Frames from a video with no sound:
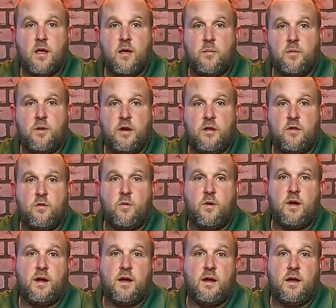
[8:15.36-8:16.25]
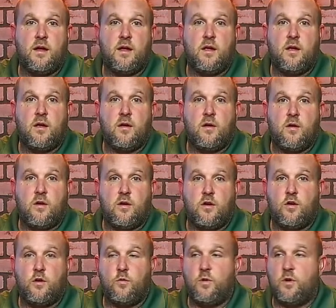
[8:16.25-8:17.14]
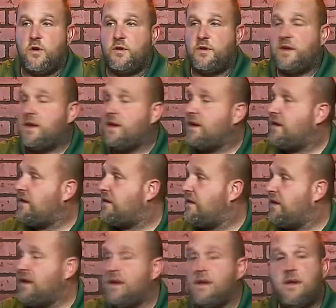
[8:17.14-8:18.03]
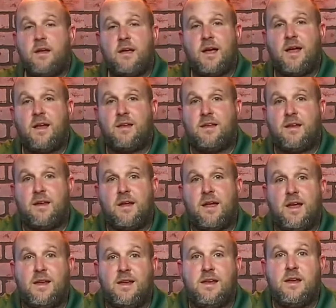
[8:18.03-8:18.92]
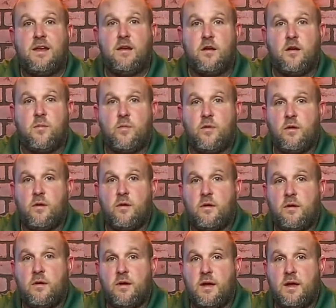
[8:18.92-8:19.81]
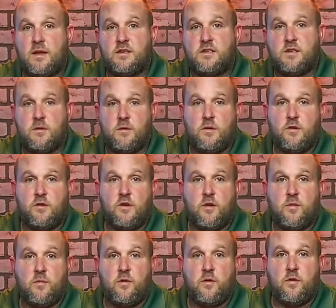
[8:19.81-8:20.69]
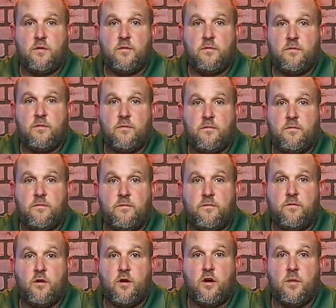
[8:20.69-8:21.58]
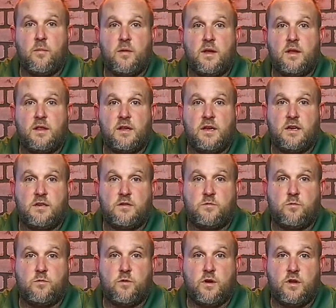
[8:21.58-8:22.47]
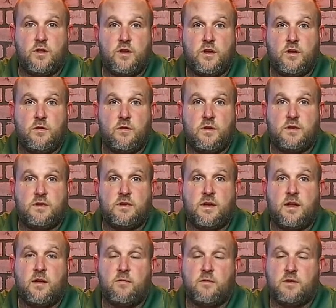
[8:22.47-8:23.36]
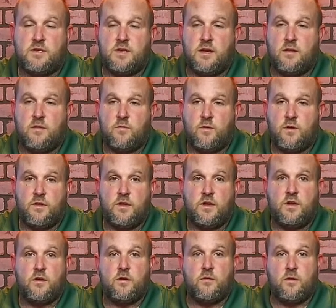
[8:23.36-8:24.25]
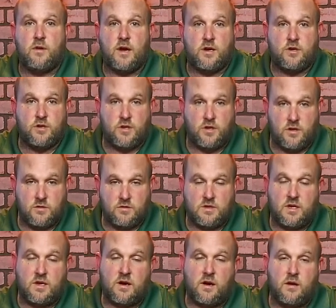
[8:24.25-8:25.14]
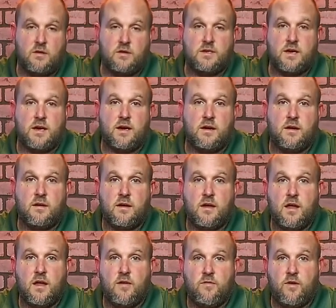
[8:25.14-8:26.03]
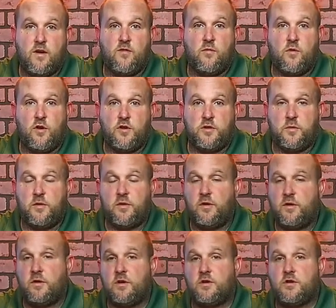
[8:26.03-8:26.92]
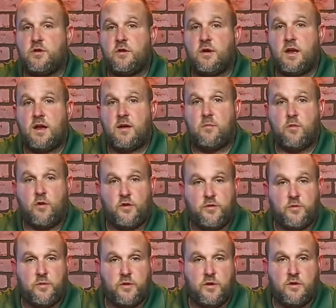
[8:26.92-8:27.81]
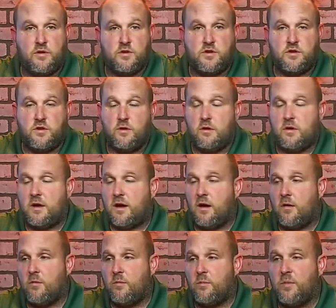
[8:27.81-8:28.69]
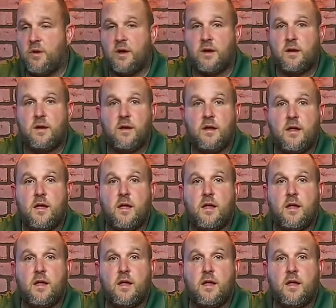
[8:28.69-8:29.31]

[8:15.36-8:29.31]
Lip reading: But either way, you will need the content ID number and serial number from at least one of the units, and I would say the one that you actually use the cards on. If you have multiple units, you can add multiple units to your account, but